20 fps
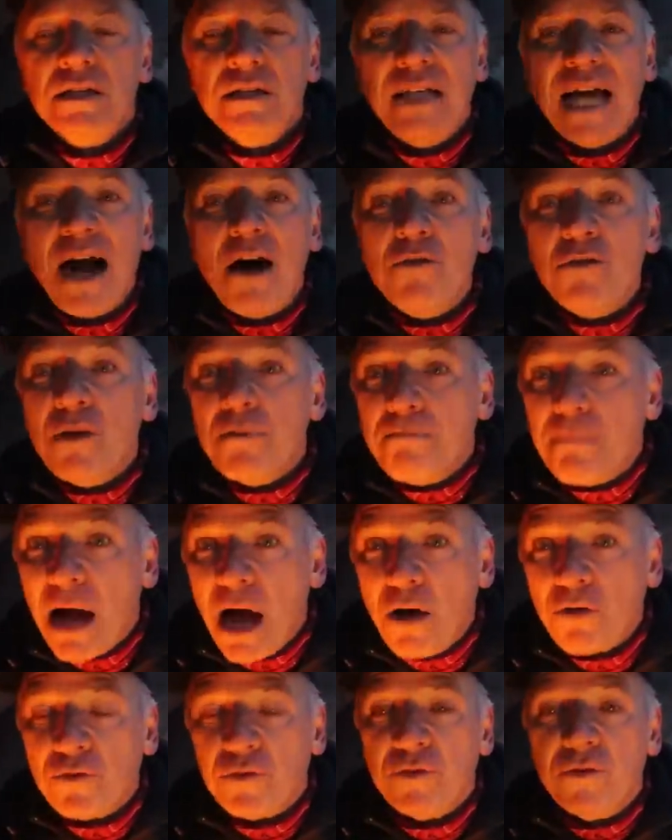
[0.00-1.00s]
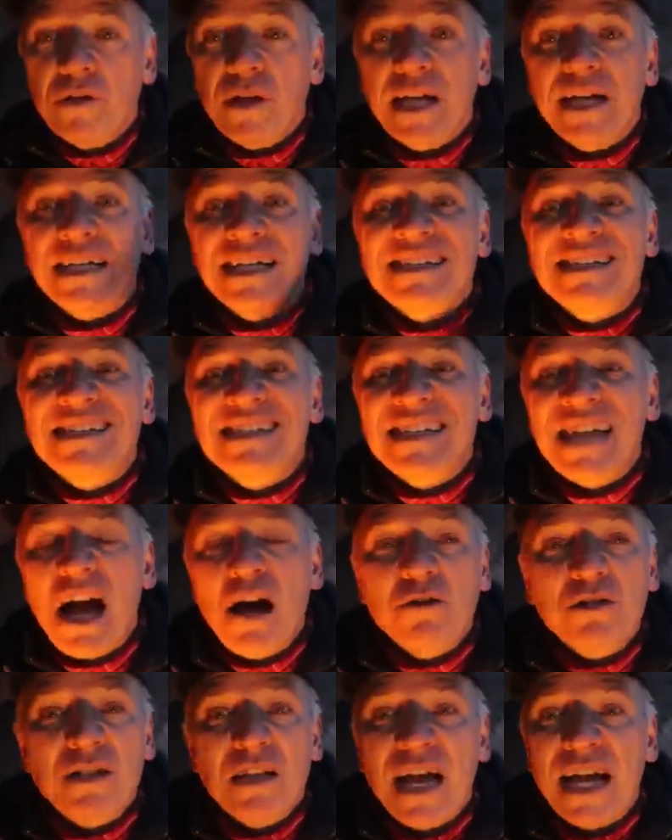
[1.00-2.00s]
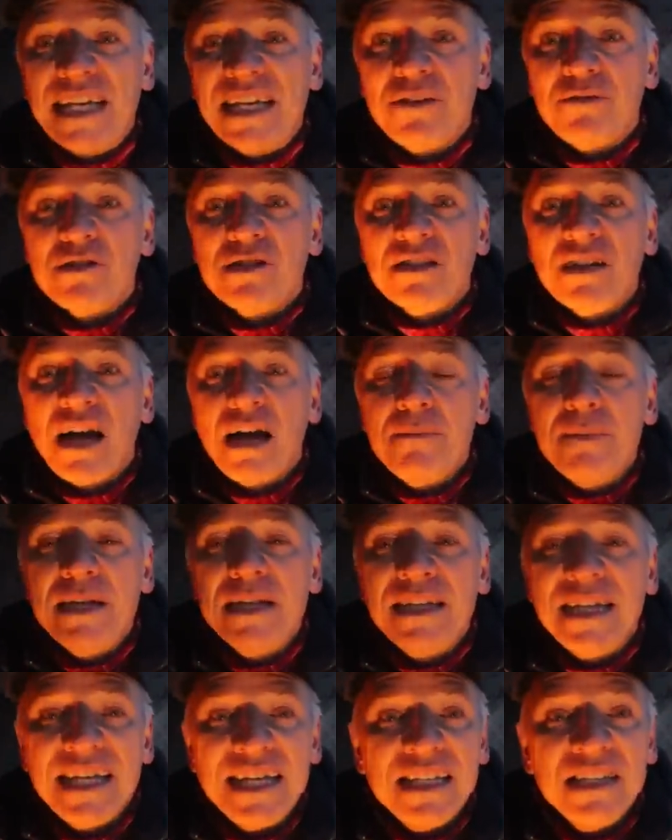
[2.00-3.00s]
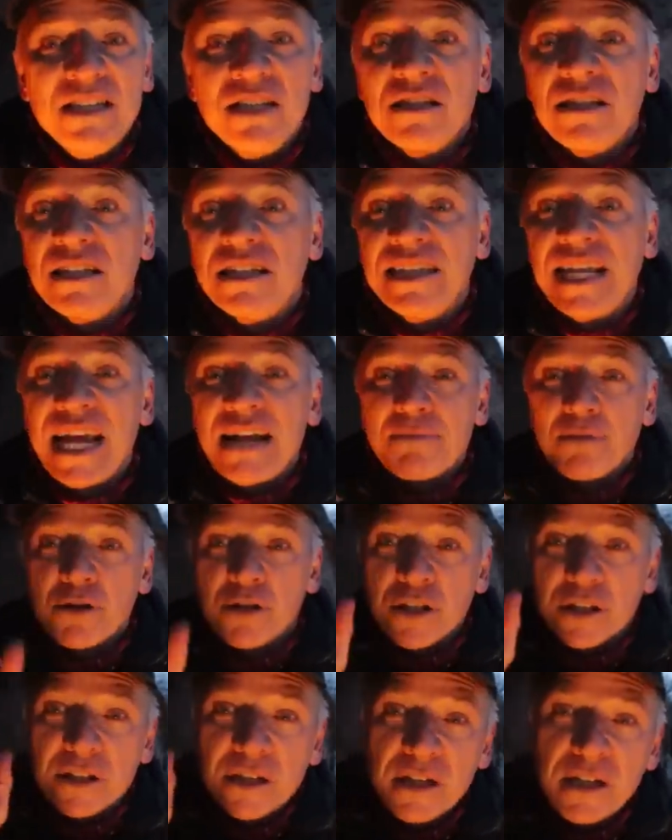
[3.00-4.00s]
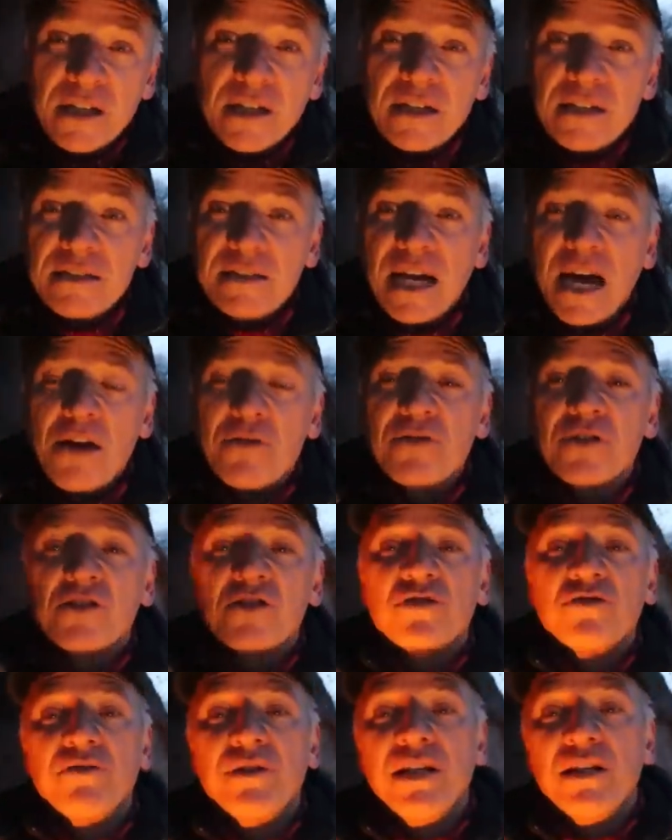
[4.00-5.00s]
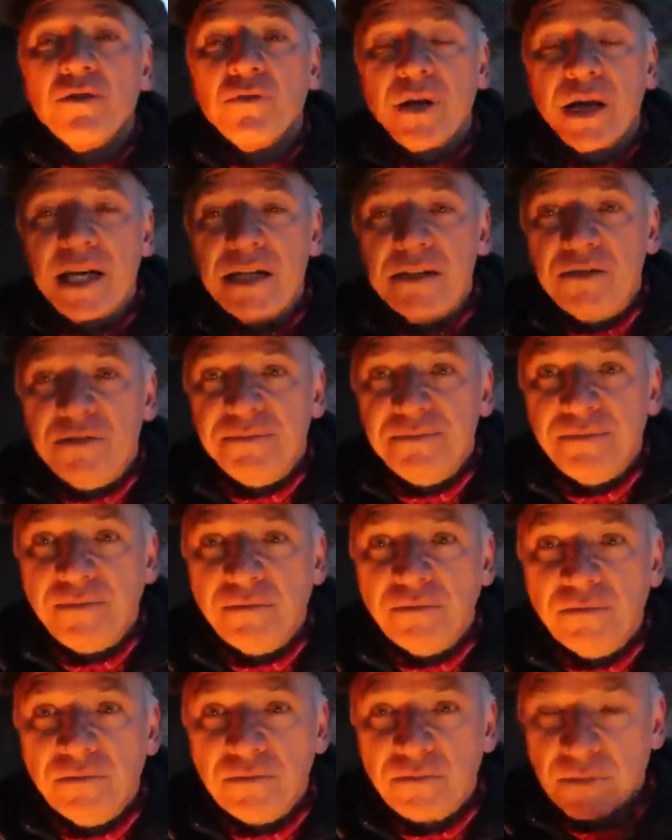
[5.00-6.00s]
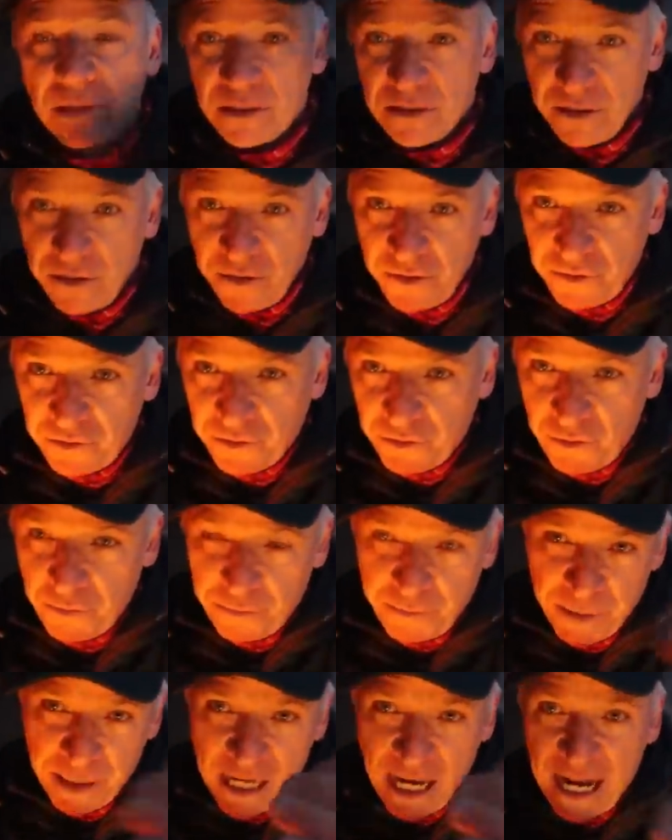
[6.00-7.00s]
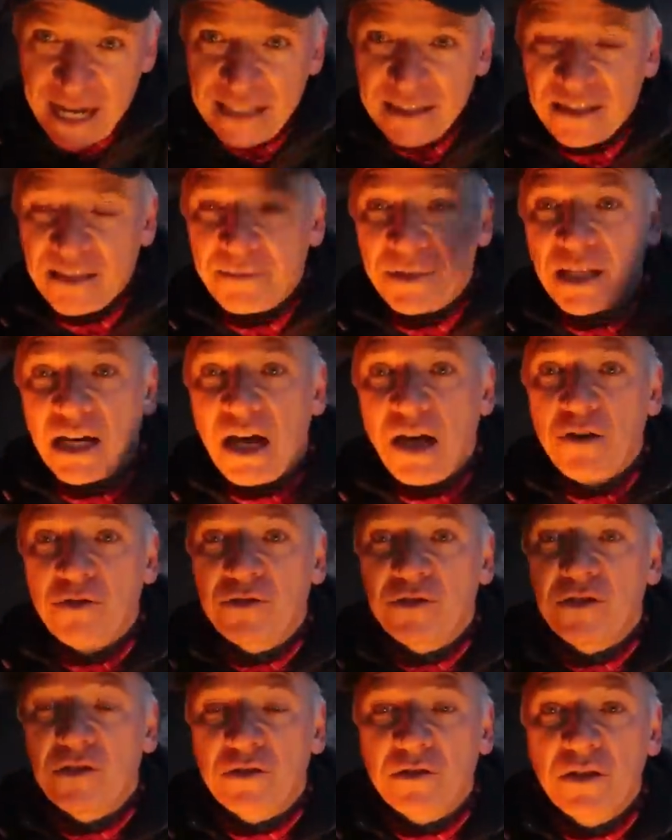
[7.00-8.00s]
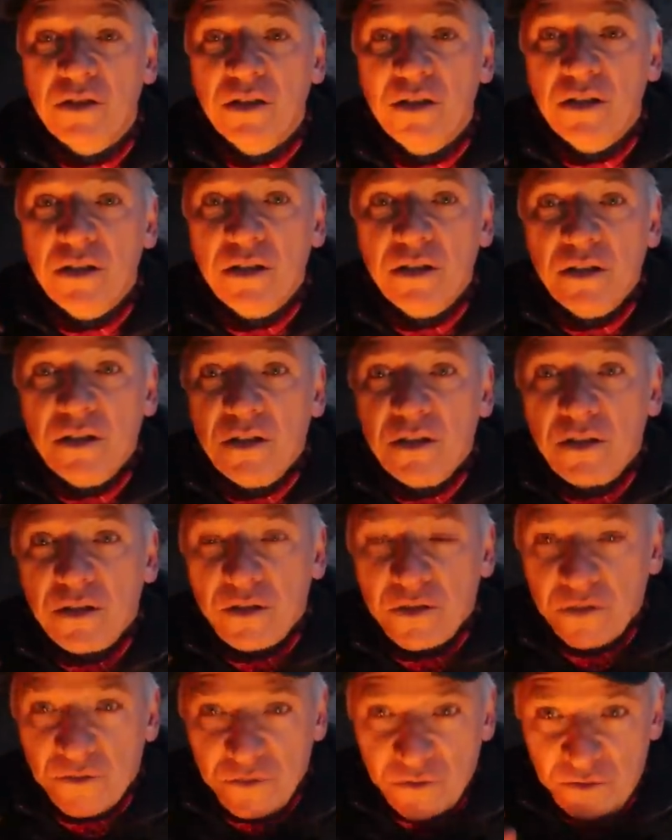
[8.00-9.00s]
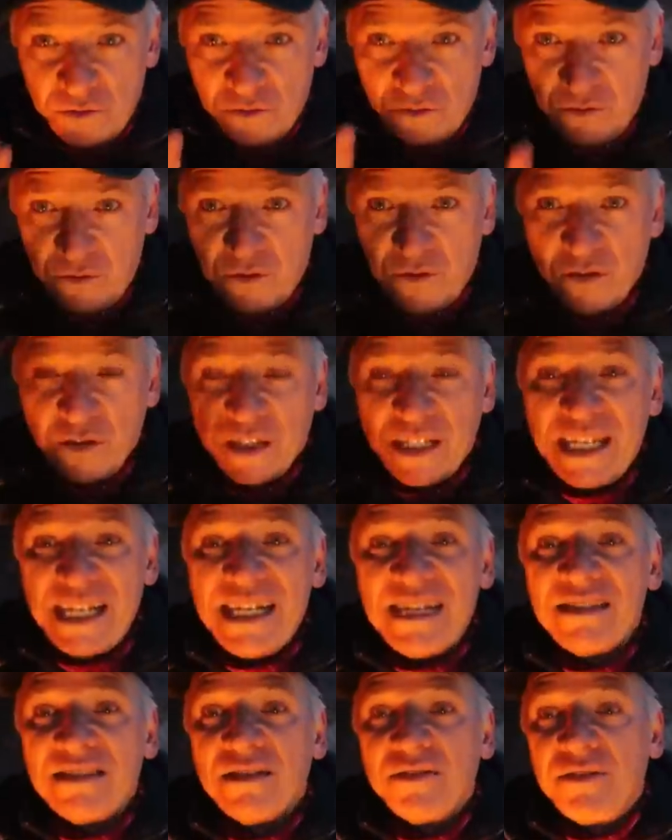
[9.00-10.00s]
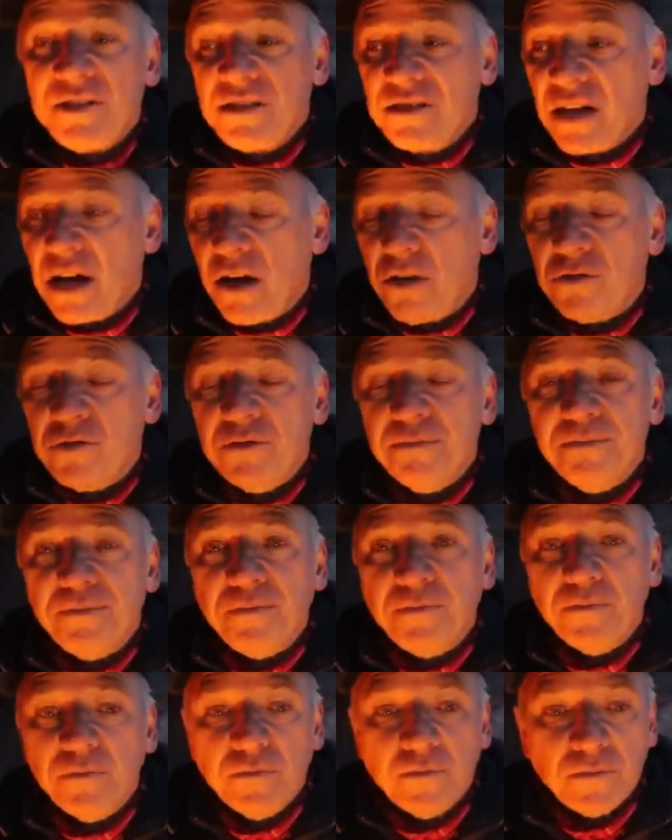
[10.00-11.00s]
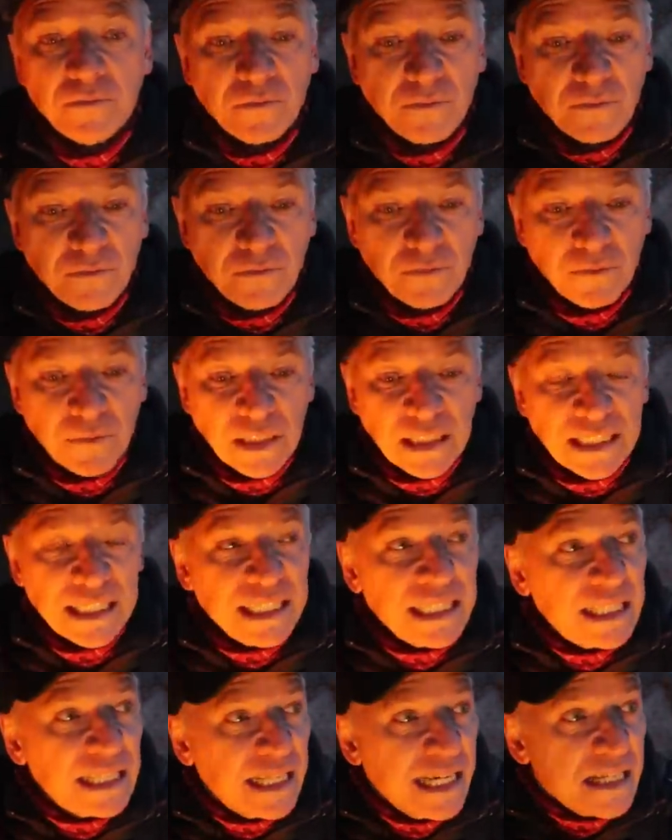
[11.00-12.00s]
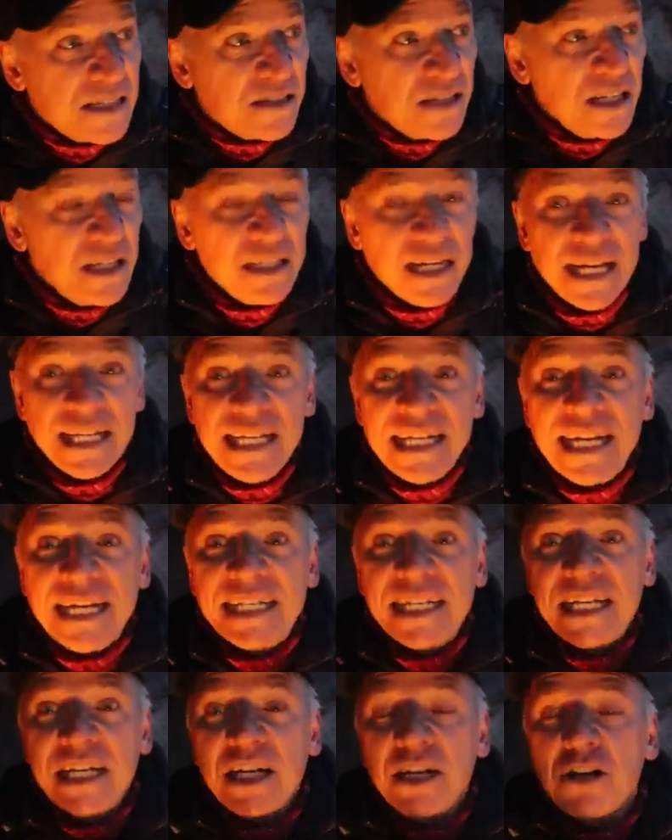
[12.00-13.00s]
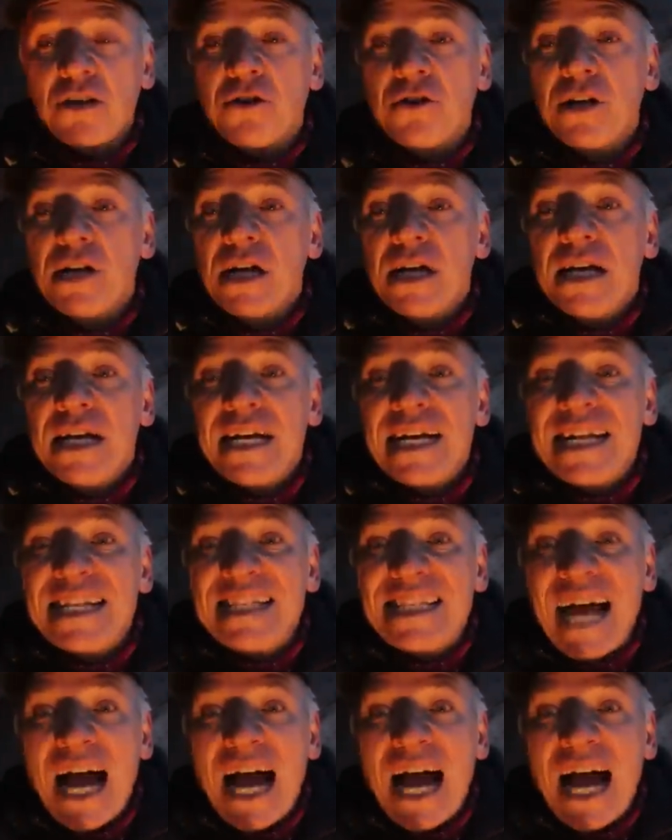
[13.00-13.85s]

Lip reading: down the mountain, and it sounded like it was coming into the neighborhood down the street a ways, through behind some of the houses to the east of his house. He listened, and he could hear it.